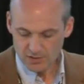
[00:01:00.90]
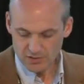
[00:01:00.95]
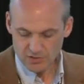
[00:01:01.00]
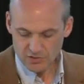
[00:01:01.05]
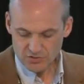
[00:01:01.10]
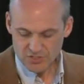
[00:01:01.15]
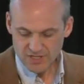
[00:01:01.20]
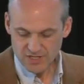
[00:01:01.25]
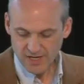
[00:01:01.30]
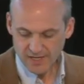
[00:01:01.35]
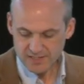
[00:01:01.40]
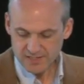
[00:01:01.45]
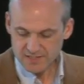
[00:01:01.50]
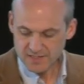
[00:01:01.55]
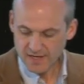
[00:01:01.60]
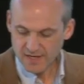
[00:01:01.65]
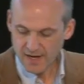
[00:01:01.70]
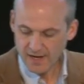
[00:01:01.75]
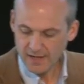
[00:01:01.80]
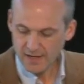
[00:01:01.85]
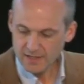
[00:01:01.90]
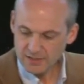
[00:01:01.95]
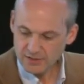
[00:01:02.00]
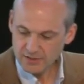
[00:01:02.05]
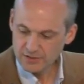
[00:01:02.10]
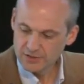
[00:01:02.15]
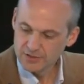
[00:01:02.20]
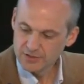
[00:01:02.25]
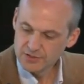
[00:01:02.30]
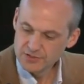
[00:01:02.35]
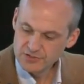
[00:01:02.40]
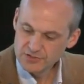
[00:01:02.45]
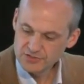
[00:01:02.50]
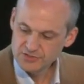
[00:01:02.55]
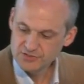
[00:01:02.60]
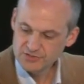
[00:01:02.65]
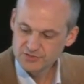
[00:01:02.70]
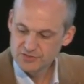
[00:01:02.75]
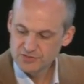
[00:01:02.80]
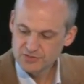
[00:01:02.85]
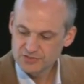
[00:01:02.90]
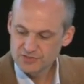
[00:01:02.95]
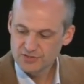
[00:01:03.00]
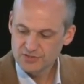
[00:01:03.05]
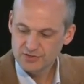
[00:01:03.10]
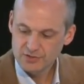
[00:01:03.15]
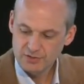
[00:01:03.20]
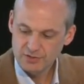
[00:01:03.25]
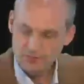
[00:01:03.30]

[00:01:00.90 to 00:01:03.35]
UG99, just, just to